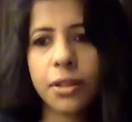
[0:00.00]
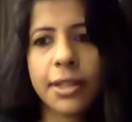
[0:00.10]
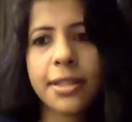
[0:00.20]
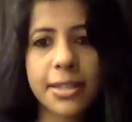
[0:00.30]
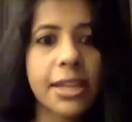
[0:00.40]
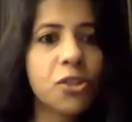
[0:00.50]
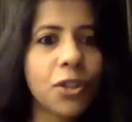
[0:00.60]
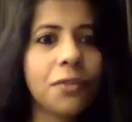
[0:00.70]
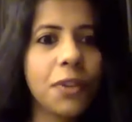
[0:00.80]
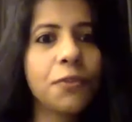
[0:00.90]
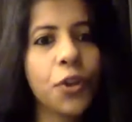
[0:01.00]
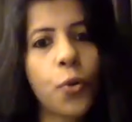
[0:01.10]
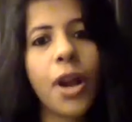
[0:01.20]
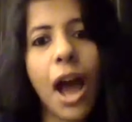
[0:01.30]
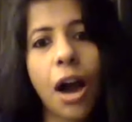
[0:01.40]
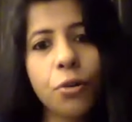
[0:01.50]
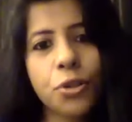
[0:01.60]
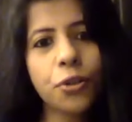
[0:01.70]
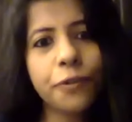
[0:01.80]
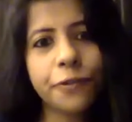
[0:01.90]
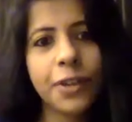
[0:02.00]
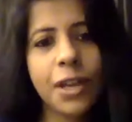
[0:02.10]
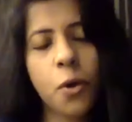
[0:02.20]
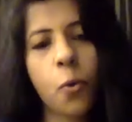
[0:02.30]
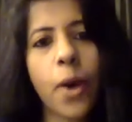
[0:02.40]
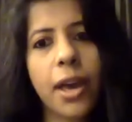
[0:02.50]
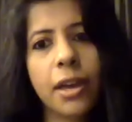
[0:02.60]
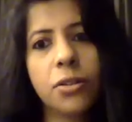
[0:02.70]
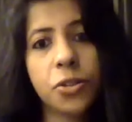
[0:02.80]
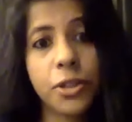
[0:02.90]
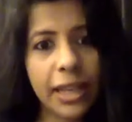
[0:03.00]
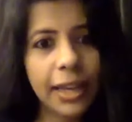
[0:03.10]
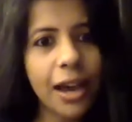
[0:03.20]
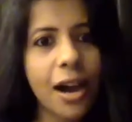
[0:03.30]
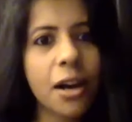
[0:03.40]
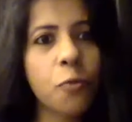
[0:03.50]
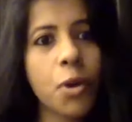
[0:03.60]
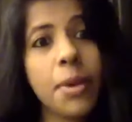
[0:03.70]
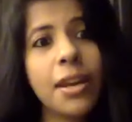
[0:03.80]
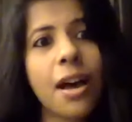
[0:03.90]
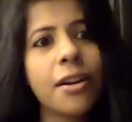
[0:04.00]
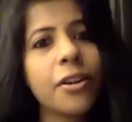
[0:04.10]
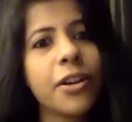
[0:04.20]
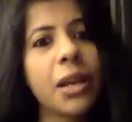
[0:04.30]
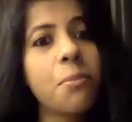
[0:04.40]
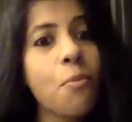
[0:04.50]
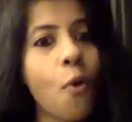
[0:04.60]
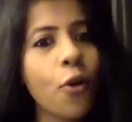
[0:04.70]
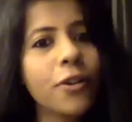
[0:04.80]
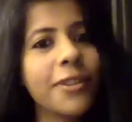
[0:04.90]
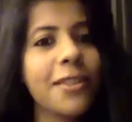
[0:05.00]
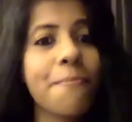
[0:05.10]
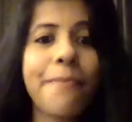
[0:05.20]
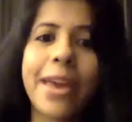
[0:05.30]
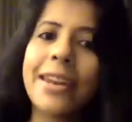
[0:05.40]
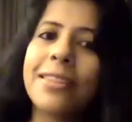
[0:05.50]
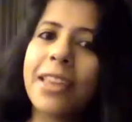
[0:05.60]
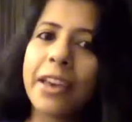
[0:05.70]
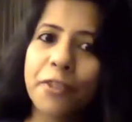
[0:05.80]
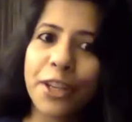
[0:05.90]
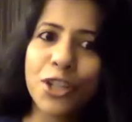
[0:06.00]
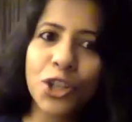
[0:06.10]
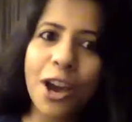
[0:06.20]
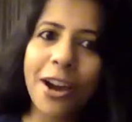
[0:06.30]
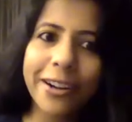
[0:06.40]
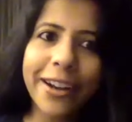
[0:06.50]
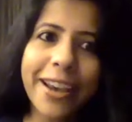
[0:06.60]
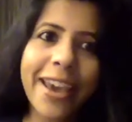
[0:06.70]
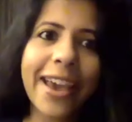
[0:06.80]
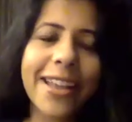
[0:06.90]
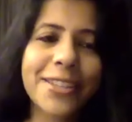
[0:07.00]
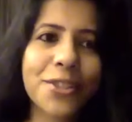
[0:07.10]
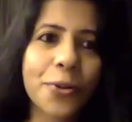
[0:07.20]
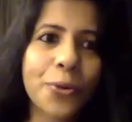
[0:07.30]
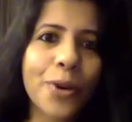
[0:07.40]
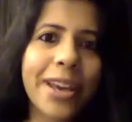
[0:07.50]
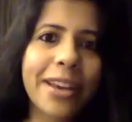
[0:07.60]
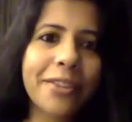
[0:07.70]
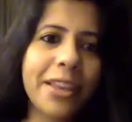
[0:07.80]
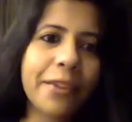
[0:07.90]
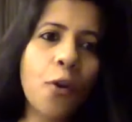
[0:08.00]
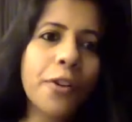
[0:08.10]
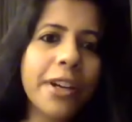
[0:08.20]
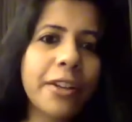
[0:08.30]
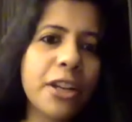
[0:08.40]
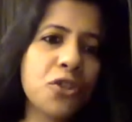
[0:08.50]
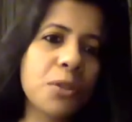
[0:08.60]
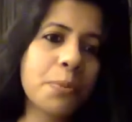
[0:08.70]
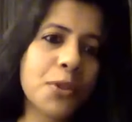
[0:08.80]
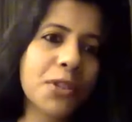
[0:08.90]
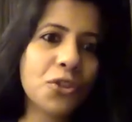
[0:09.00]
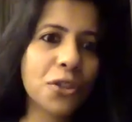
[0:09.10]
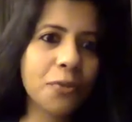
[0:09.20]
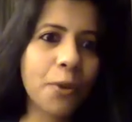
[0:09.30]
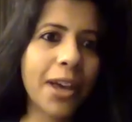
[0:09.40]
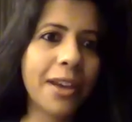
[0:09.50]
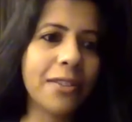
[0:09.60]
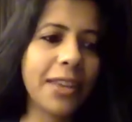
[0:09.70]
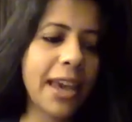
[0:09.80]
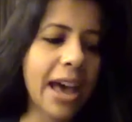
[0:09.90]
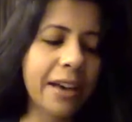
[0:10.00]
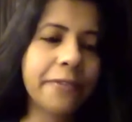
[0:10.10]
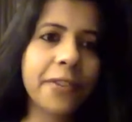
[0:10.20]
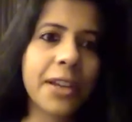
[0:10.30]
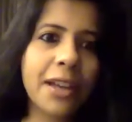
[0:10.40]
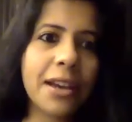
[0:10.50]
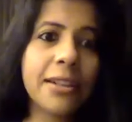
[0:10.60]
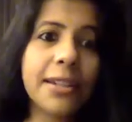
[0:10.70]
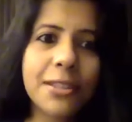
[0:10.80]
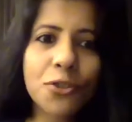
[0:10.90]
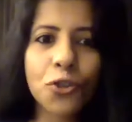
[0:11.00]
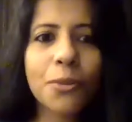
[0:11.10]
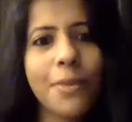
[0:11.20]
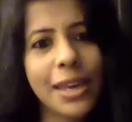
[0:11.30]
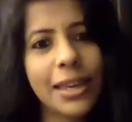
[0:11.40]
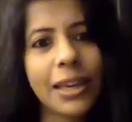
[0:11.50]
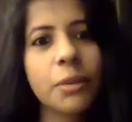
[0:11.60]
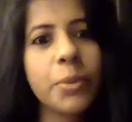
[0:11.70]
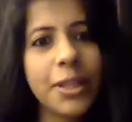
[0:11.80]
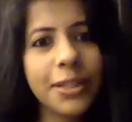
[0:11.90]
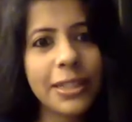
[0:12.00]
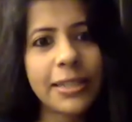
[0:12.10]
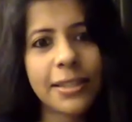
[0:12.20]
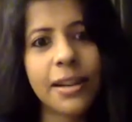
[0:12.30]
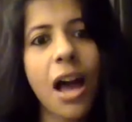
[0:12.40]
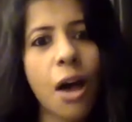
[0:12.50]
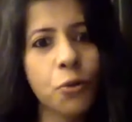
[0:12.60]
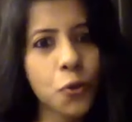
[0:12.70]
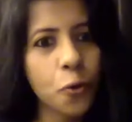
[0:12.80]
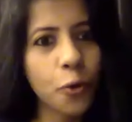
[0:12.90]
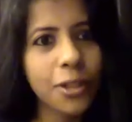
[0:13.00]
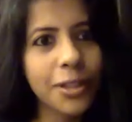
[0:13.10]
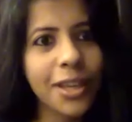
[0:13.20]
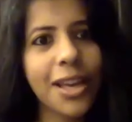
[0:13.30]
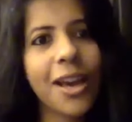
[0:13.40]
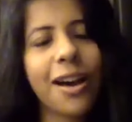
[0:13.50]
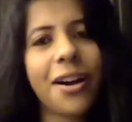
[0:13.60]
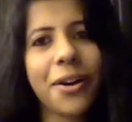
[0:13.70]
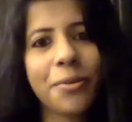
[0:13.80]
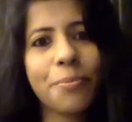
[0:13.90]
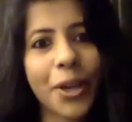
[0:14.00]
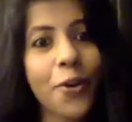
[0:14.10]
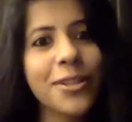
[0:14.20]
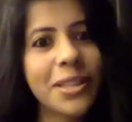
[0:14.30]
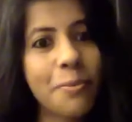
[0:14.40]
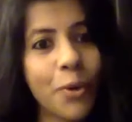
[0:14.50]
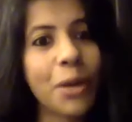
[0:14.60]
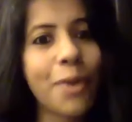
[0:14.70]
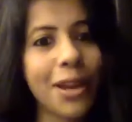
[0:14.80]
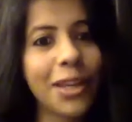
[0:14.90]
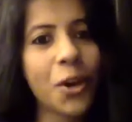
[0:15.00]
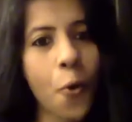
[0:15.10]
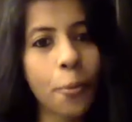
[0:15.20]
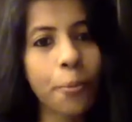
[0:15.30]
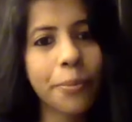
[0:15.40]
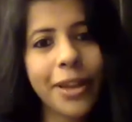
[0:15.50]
It's a stage that we've grown out of, where today our women are earning more than the men in their village are. And so they've already reached a position where they have decision-making abilities in a household because they bring money home.